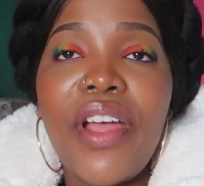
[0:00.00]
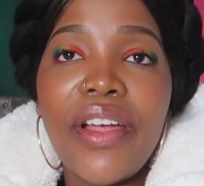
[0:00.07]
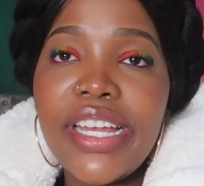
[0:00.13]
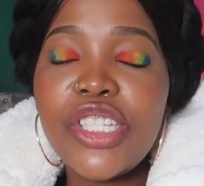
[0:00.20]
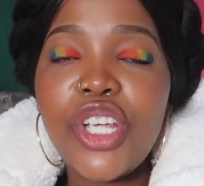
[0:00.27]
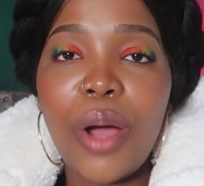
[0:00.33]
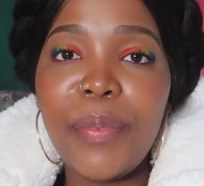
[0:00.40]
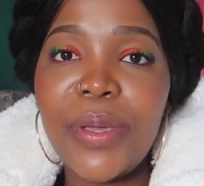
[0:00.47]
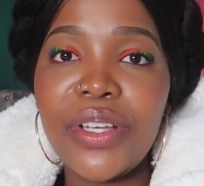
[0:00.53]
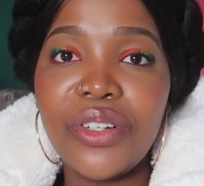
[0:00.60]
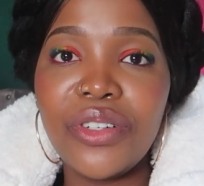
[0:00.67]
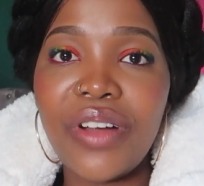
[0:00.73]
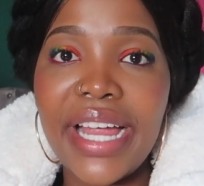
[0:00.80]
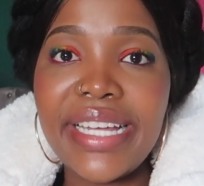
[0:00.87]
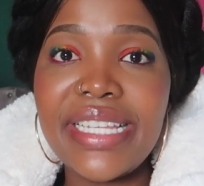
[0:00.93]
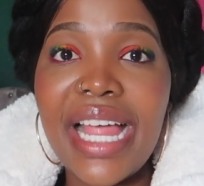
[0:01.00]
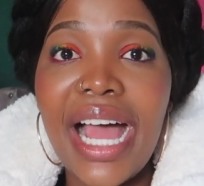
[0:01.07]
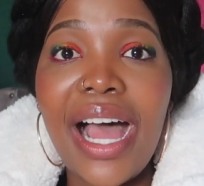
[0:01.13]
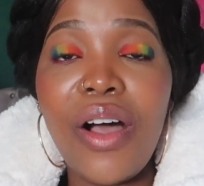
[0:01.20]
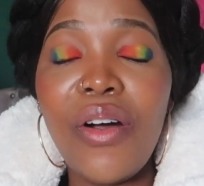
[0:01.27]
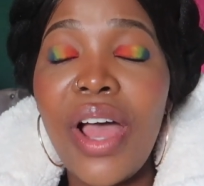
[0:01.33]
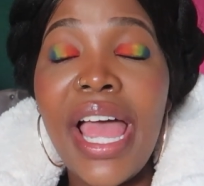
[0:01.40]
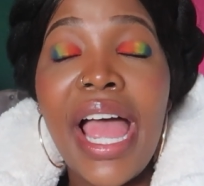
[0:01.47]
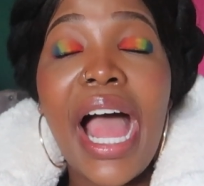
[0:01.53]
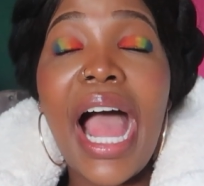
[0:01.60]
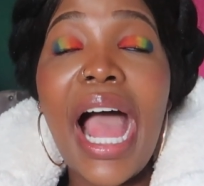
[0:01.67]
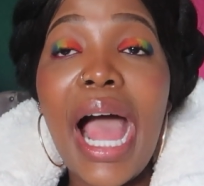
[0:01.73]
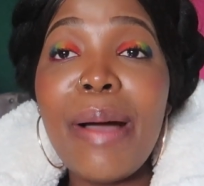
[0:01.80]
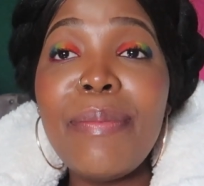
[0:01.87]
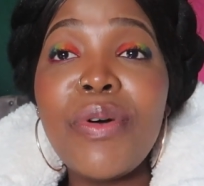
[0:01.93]
very topical right now.
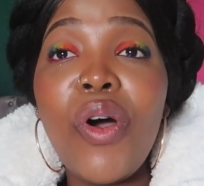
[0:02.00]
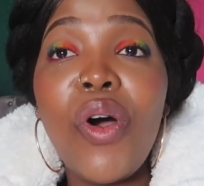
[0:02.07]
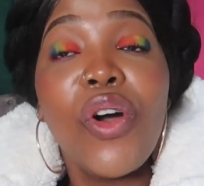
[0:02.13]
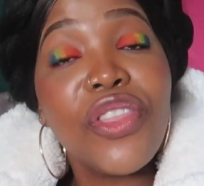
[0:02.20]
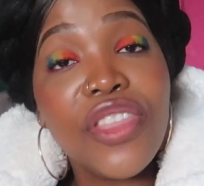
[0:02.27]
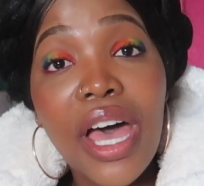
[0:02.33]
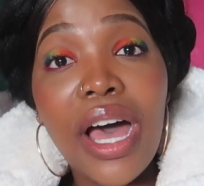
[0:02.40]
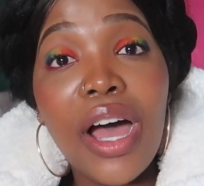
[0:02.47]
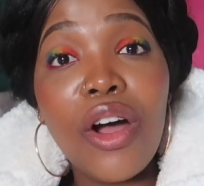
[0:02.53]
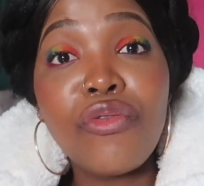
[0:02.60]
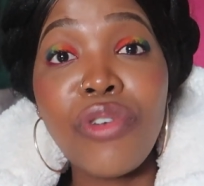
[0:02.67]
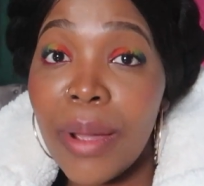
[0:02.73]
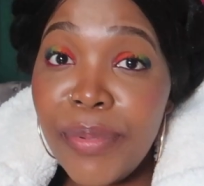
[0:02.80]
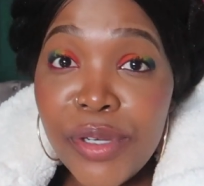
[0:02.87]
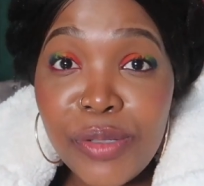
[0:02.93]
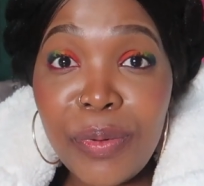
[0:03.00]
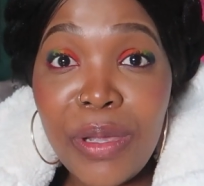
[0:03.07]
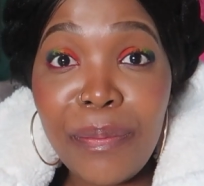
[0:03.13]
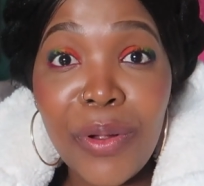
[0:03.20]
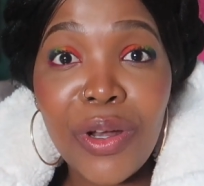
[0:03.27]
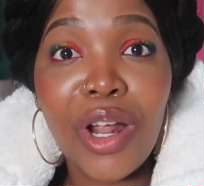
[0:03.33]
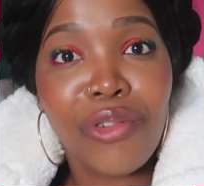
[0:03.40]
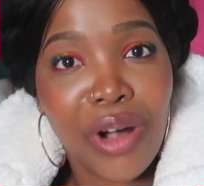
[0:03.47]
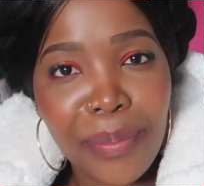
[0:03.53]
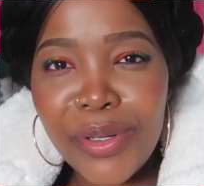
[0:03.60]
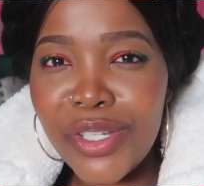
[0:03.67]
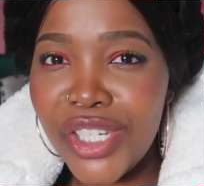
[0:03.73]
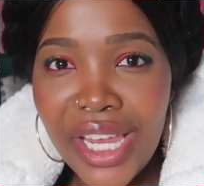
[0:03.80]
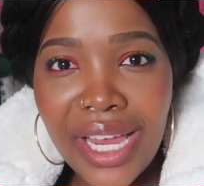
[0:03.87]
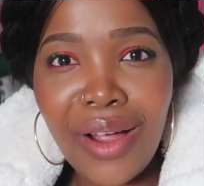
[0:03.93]
The rubbish people are
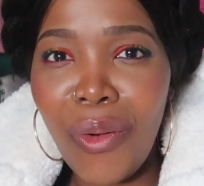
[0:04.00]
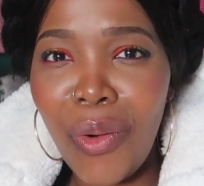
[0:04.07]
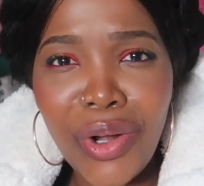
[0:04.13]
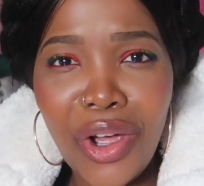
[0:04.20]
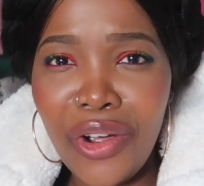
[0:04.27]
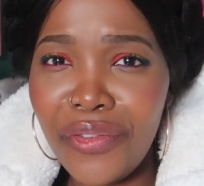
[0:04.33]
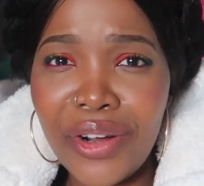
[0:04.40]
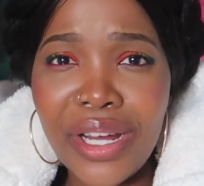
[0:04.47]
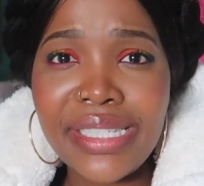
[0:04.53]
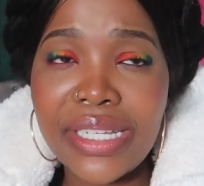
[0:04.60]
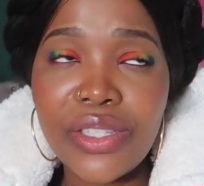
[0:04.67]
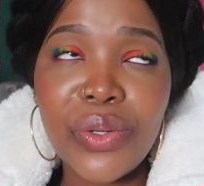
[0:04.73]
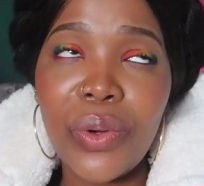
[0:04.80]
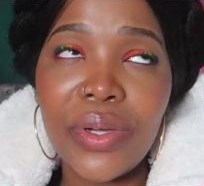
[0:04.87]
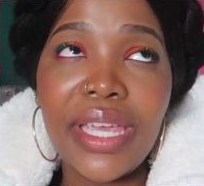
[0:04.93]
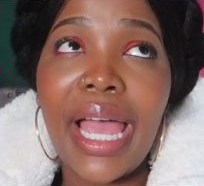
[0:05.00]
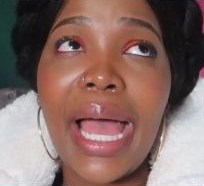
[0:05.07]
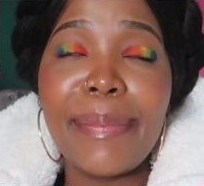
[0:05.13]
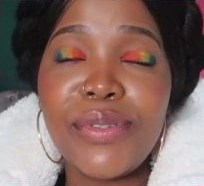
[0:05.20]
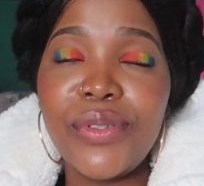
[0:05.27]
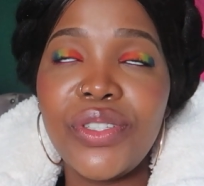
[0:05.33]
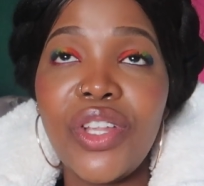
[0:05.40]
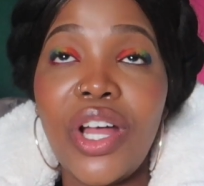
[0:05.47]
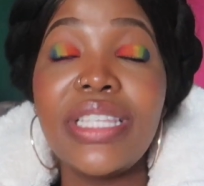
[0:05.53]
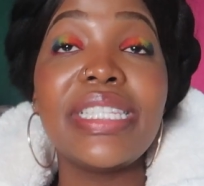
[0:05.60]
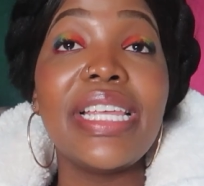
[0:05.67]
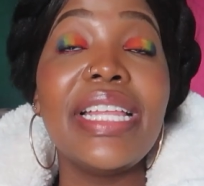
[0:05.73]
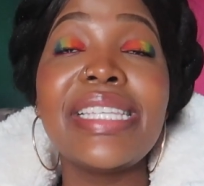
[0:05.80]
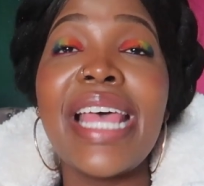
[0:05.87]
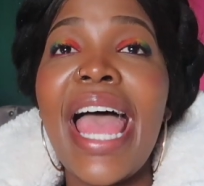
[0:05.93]
rubbishing all over it and talking absolute
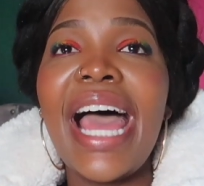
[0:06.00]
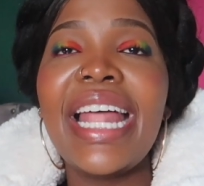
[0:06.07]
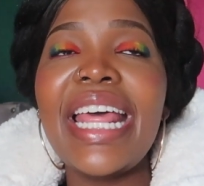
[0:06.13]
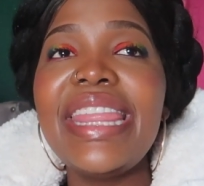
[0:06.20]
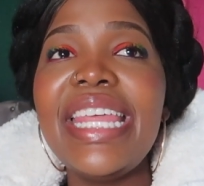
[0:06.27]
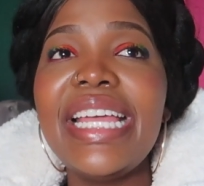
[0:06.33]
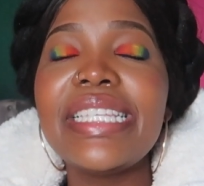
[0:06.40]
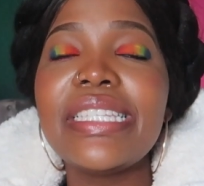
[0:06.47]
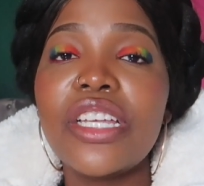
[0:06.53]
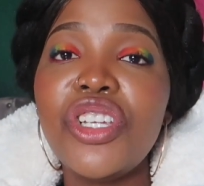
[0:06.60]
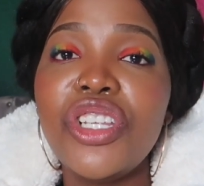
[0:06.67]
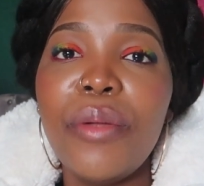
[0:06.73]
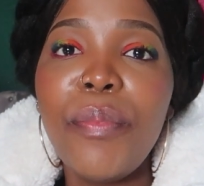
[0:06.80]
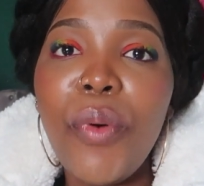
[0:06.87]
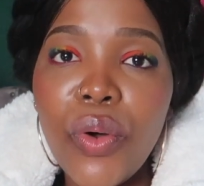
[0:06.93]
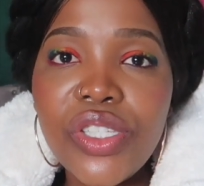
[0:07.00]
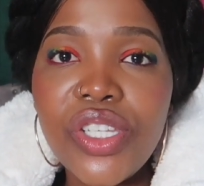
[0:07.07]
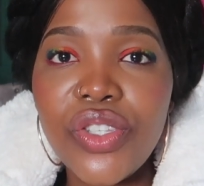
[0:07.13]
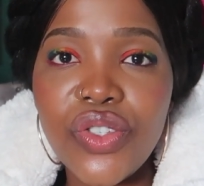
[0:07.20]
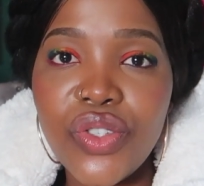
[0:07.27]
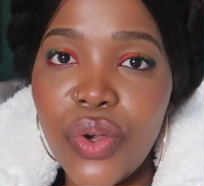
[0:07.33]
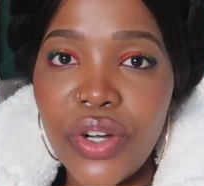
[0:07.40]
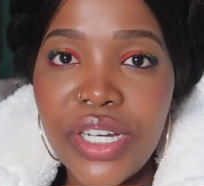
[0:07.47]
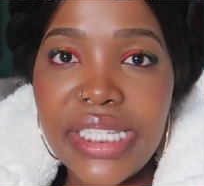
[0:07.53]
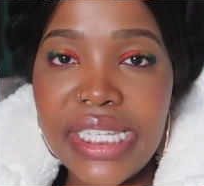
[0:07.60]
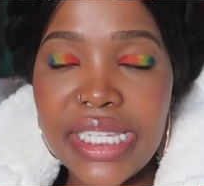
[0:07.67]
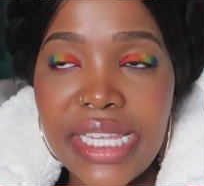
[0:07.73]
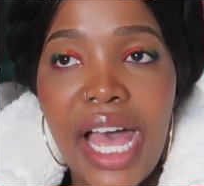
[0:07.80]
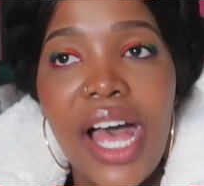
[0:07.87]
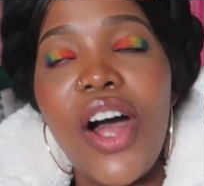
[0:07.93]
nonsense, and I think it's such an important story
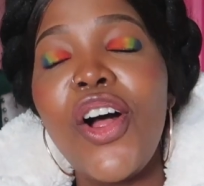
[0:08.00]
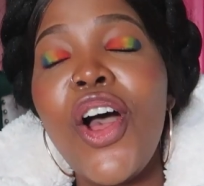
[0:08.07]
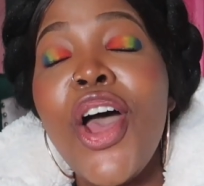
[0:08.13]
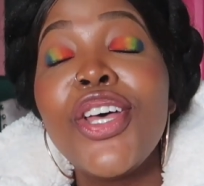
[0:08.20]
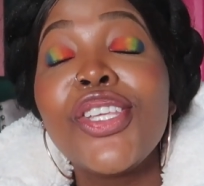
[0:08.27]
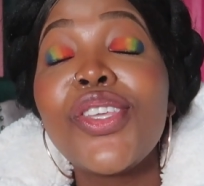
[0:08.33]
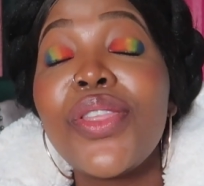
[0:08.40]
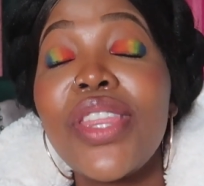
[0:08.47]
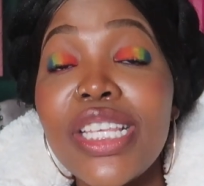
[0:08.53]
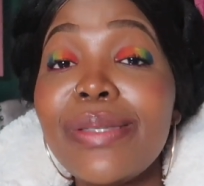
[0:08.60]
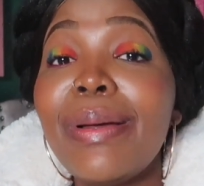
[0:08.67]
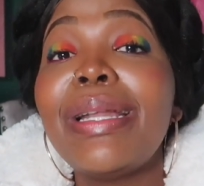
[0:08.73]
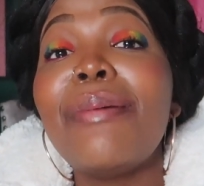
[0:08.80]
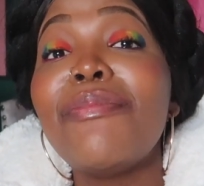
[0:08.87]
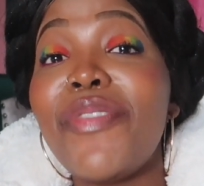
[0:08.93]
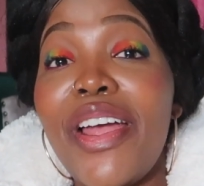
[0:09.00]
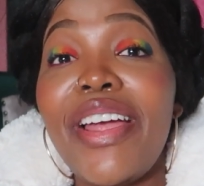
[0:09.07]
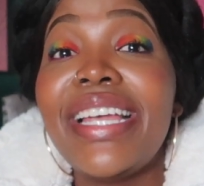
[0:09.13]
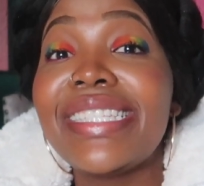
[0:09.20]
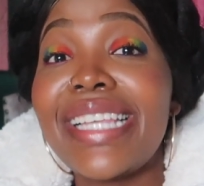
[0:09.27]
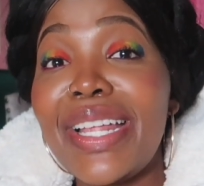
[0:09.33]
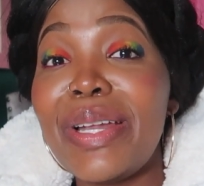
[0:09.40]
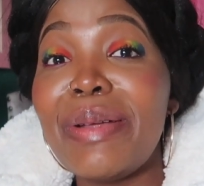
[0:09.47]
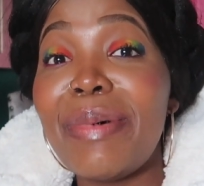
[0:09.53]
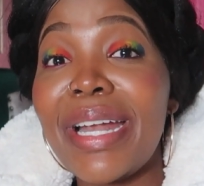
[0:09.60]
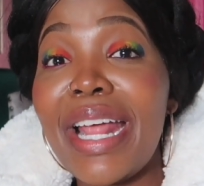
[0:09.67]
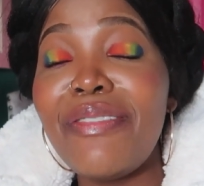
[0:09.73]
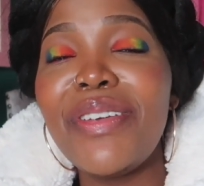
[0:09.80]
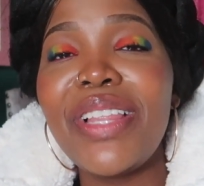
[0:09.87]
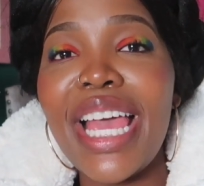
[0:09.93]
to tell. So this one I'm very excited
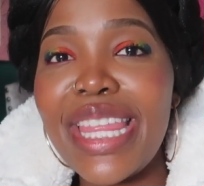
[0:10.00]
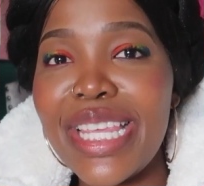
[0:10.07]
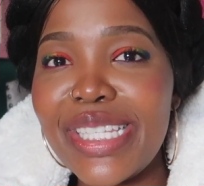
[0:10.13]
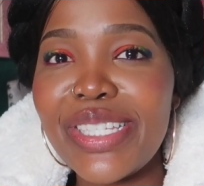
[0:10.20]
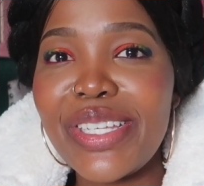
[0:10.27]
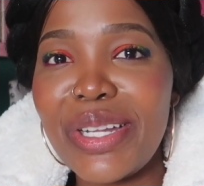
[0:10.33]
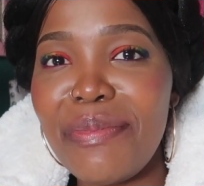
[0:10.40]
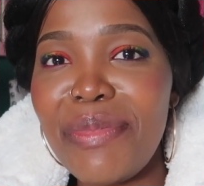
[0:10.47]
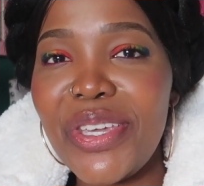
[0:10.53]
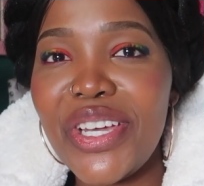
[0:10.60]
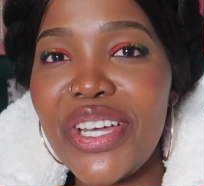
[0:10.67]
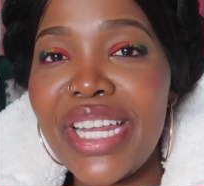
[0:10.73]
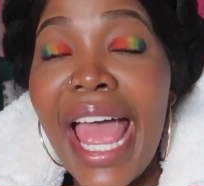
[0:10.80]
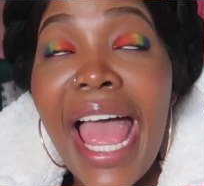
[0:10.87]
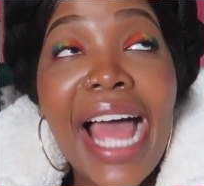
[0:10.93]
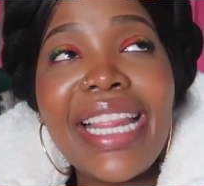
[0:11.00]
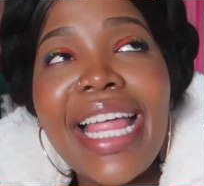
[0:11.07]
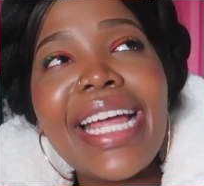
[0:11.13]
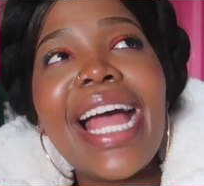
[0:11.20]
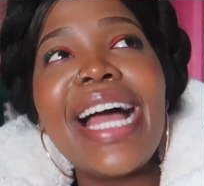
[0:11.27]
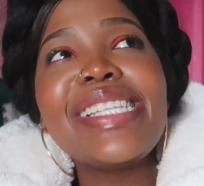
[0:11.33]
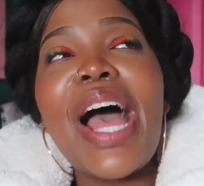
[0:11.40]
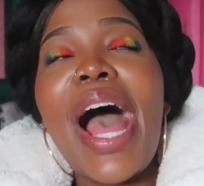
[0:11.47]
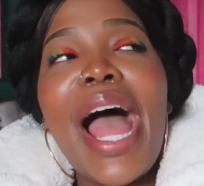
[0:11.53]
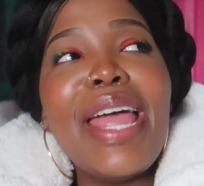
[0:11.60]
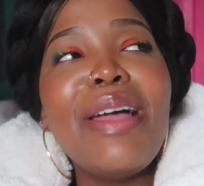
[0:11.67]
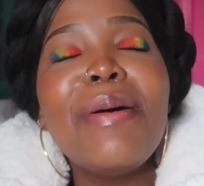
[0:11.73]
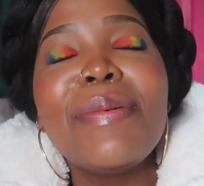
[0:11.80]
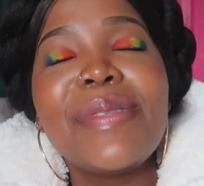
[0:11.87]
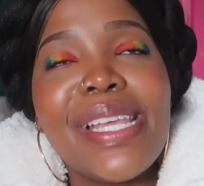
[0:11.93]
about. I feel like this is going to be good. Like, guys,
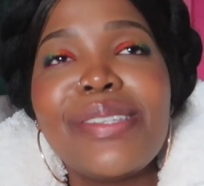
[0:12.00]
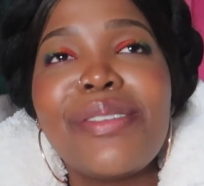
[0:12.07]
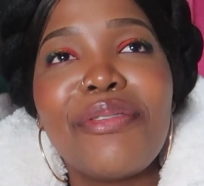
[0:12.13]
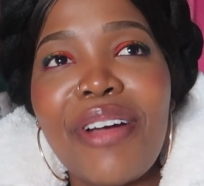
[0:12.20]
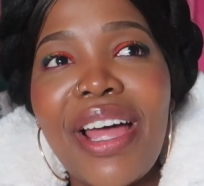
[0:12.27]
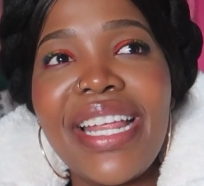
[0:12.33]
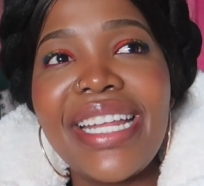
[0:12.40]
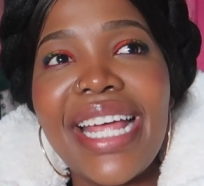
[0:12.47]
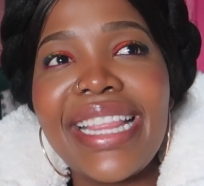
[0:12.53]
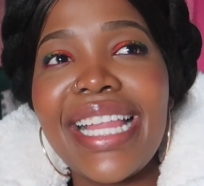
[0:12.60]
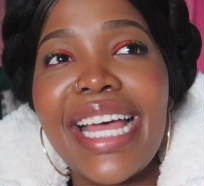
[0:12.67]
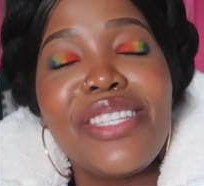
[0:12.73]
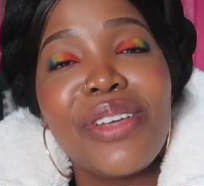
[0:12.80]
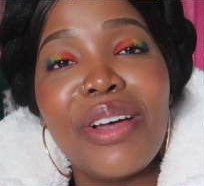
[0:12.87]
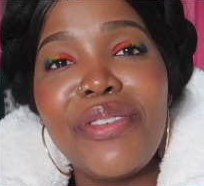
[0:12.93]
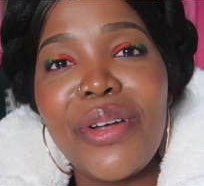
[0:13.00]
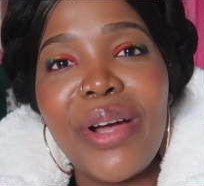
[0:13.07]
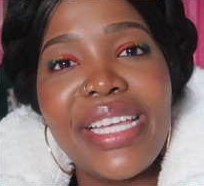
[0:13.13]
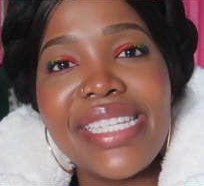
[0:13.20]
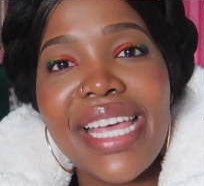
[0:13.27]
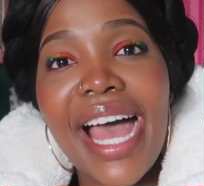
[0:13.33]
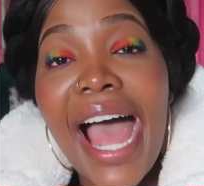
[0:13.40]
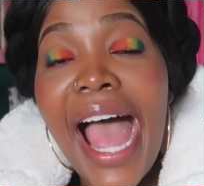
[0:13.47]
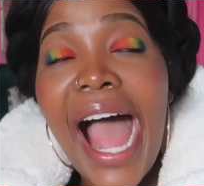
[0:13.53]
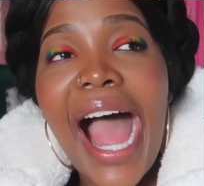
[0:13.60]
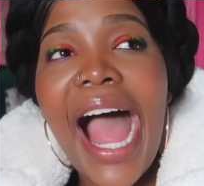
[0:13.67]
I am obsessed with Friday Night Lights. You have no idea.